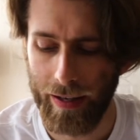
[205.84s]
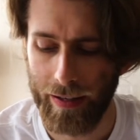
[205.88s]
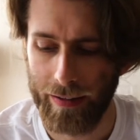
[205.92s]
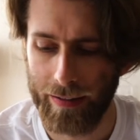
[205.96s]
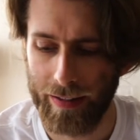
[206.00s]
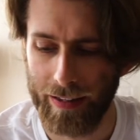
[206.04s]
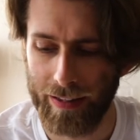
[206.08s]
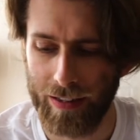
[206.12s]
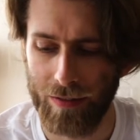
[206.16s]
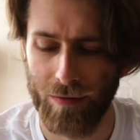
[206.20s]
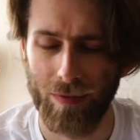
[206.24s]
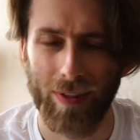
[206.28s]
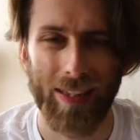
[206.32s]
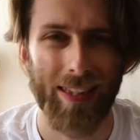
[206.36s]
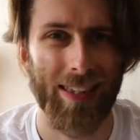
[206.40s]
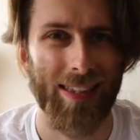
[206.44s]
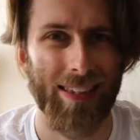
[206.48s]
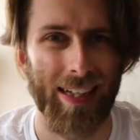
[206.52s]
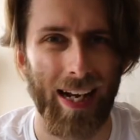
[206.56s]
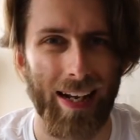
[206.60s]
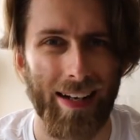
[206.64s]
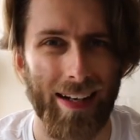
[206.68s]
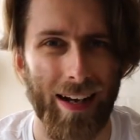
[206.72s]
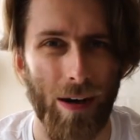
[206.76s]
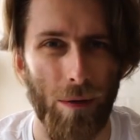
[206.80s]
they didn't really
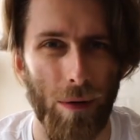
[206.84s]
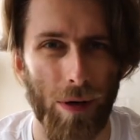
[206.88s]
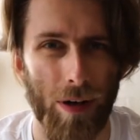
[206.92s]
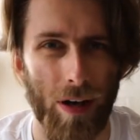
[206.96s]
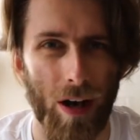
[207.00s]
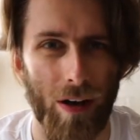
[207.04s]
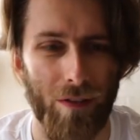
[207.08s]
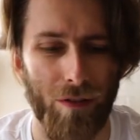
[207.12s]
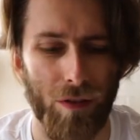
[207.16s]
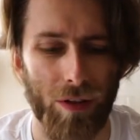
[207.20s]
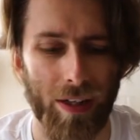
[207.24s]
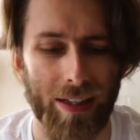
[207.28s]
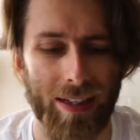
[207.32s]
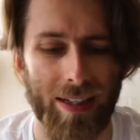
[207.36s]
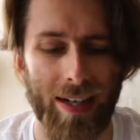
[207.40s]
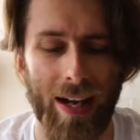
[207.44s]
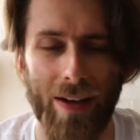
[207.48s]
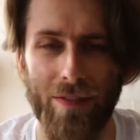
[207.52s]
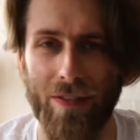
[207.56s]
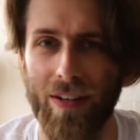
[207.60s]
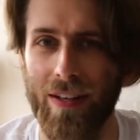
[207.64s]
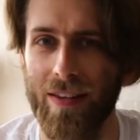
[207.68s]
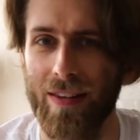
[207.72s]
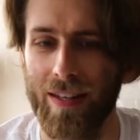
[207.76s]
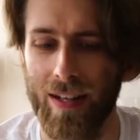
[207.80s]
stand out enough, or they didn't
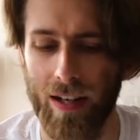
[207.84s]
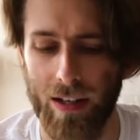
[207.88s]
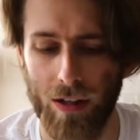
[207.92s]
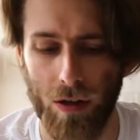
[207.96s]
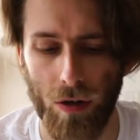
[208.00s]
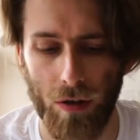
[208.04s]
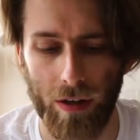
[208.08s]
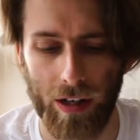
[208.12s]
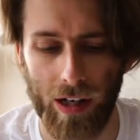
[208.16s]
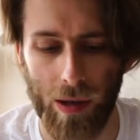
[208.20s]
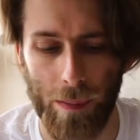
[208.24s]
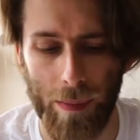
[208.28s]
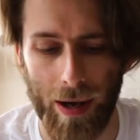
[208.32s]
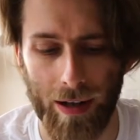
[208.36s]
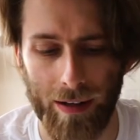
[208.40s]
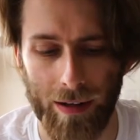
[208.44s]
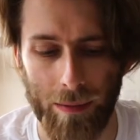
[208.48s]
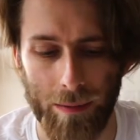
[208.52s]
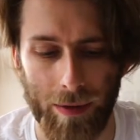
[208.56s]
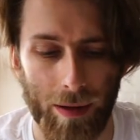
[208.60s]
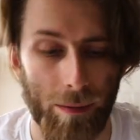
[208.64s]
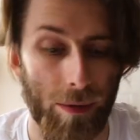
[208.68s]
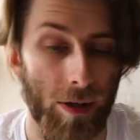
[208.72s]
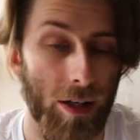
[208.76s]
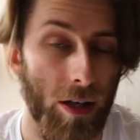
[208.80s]
have anything iconic about
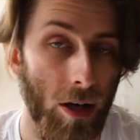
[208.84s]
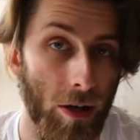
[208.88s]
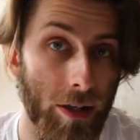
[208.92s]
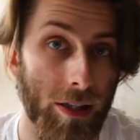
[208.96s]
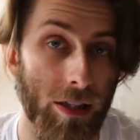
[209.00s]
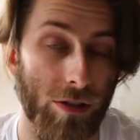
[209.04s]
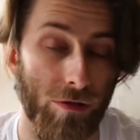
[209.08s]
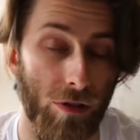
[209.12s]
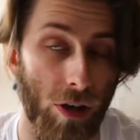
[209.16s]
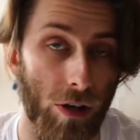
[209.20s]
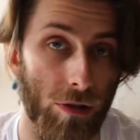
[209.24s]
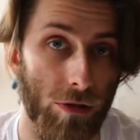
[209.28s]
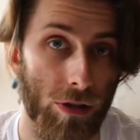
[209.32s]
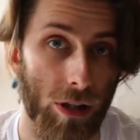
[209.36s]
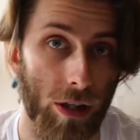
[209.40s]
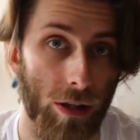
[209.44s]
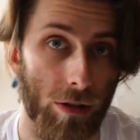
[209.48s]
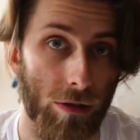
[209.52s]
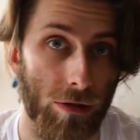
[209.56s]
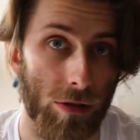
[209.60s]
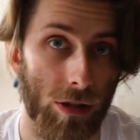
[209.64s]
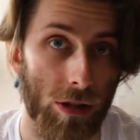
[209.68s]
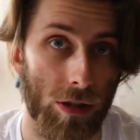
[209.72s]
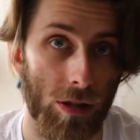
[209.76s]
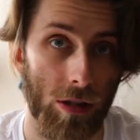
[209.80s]
them. They were nice
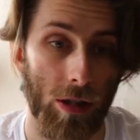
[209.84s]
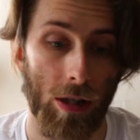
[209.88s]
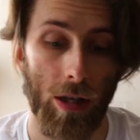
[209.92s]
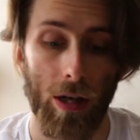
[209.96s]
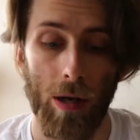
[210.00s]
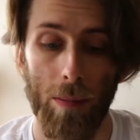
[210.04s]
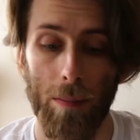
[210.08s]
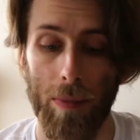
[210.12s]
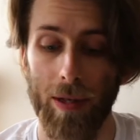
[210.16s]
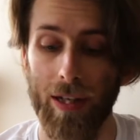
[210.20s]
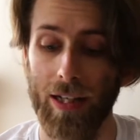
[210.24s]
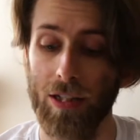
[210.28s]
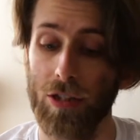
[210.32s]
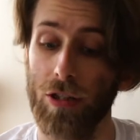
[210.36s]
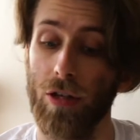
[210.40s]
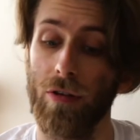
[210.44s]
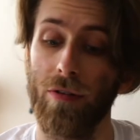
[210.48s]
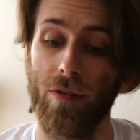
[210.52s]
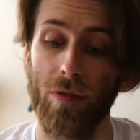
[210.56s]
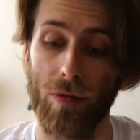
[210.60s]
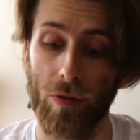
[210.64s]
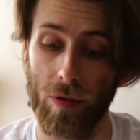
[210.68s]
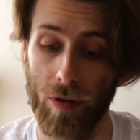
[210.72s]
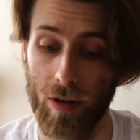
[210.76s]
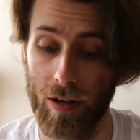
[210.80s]
photos. But let's go
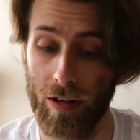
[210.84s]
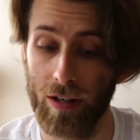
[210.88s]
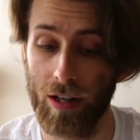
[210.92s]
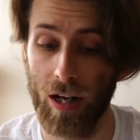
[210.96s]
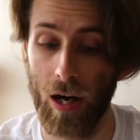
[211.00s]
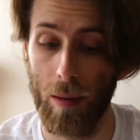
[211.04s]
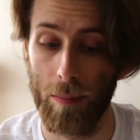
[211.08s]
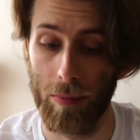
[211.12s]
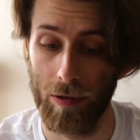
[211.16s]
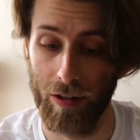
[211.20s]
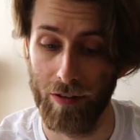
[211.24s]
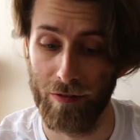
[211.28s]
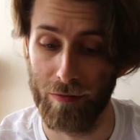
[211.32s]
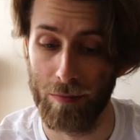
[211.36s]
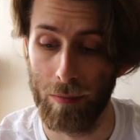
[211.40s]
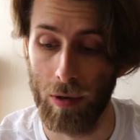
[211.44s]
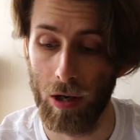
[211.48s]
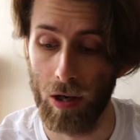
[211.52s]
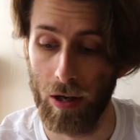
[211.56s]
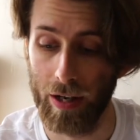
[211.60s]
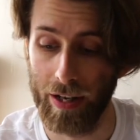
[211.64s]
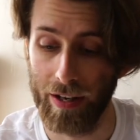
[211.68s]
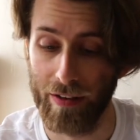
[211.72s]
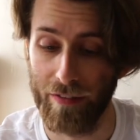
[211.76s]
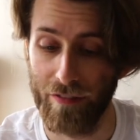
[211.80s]
through a couple of
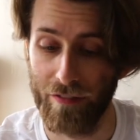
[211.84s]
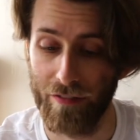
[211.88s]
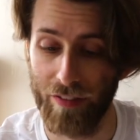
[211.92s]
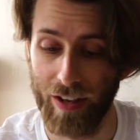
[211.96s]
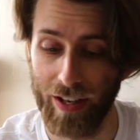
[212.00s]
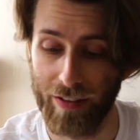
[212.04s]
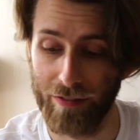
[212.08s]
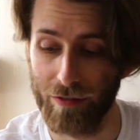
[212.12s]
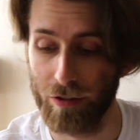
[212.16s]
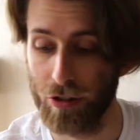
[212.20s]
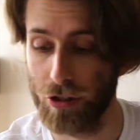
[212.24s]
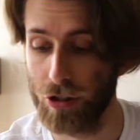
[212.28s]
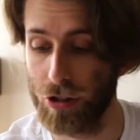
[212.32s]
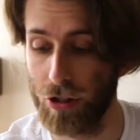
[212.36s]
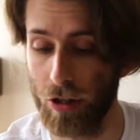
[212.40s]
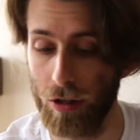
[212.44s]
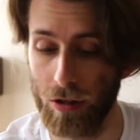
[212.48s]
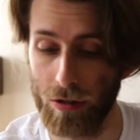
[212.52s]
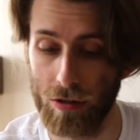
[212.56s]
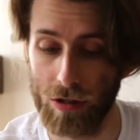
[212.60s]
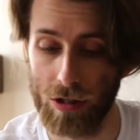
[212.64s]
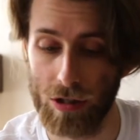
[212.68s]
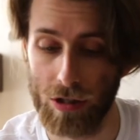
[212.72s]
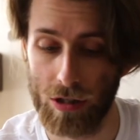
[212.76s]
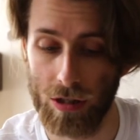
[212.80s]
my favourite
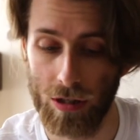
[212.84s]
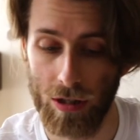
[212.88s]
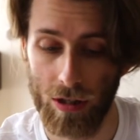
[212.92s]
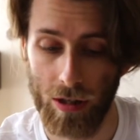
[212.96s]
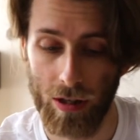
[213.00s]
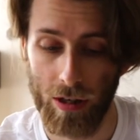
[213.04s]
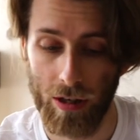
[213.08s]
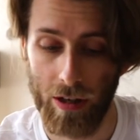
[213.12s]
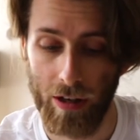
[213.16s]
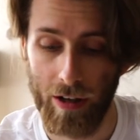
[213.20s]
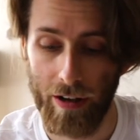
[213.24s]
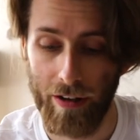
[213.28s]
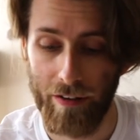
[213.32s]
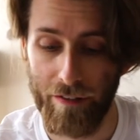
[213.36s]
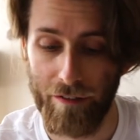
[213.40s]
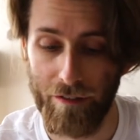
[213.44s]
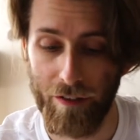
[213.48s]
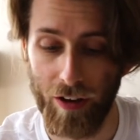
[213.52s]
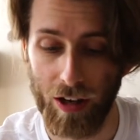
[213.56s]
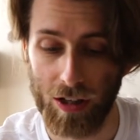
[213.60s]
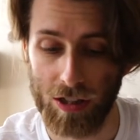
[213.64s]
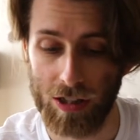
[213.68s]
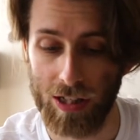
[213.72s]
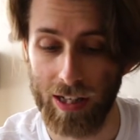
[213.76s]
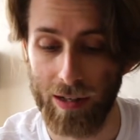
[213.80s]
shots.
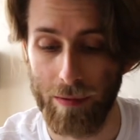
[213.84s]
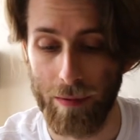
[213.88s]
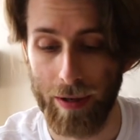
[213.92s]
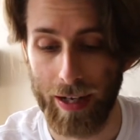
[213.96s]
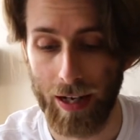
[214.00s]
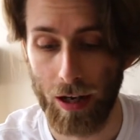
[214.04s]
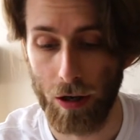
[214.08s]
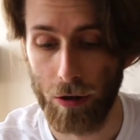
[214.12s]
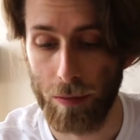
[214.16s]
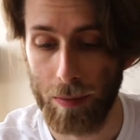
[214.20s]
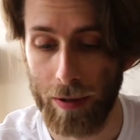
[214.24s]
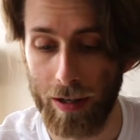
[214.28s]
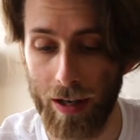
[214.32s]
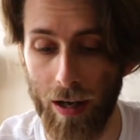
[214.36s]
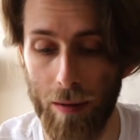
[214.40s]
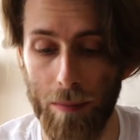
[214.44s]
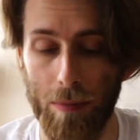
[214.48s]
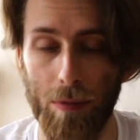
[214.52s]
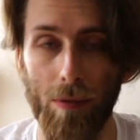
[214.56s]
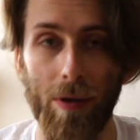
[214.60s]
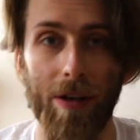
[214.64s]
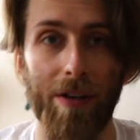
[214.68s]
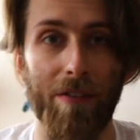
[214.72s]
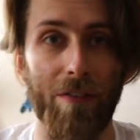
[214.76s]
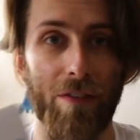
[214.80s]
Firstly, we open up
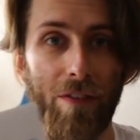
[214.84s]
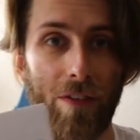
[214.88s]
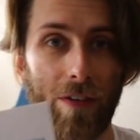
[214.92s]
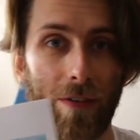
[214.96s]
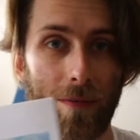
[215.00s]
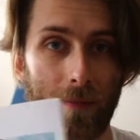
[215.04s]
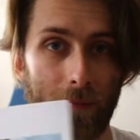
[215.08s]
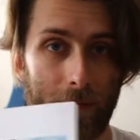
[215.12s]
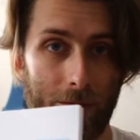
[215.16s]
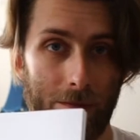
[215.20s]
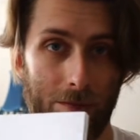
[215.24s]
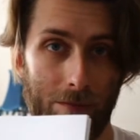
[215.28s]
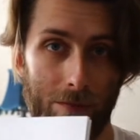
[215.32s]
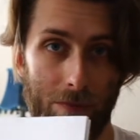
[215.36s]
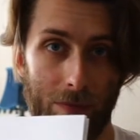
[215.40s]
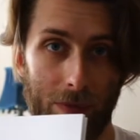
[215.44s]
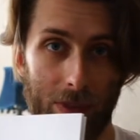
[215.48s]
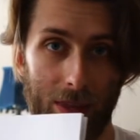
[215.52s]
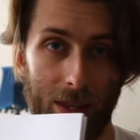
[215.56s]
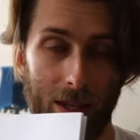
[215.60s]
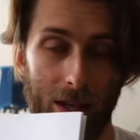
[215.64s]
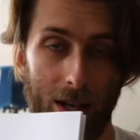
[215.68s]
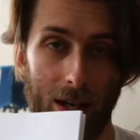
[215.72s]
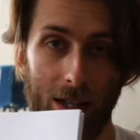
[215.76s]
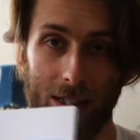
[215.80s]
with
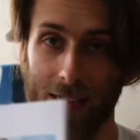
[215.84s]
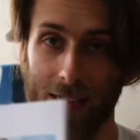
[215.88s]
a